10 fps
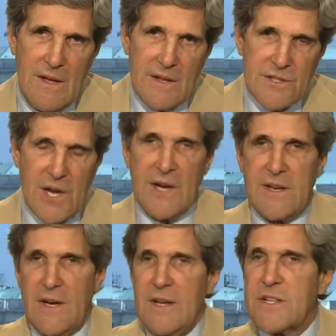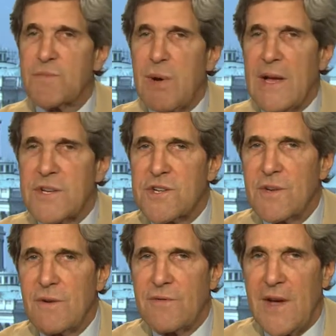China has pledged
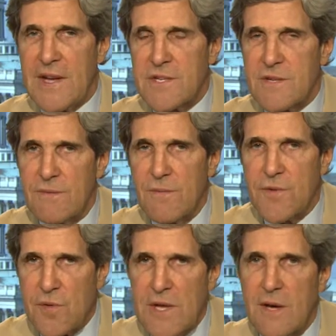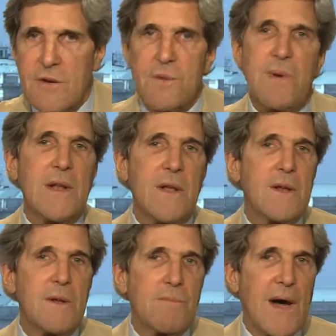to invest $300 billion
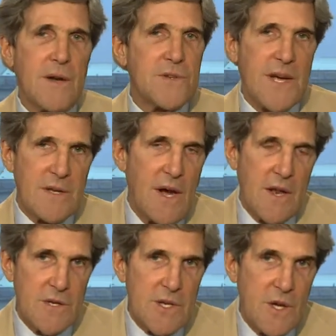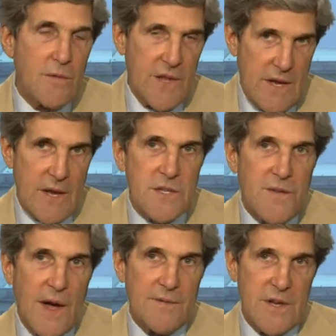in biotechnology over the next
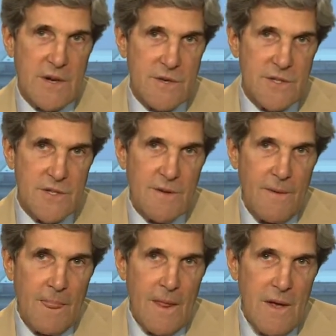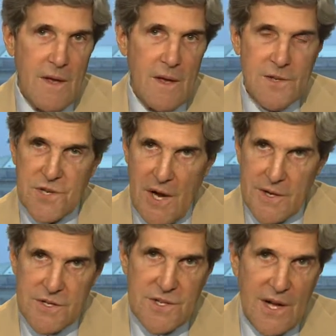5 years. And
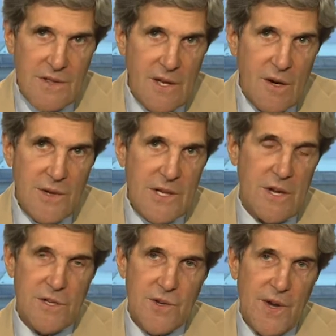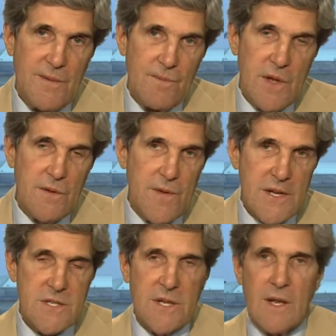China is not the only country
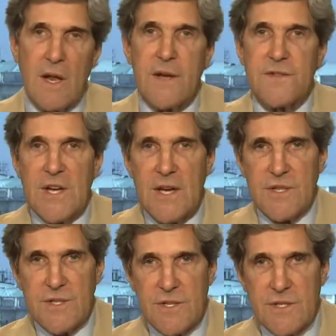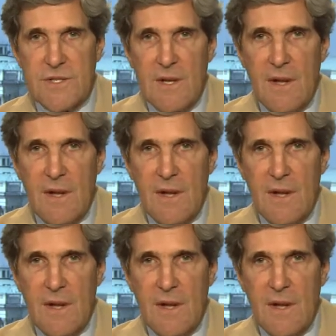investing in life sciences.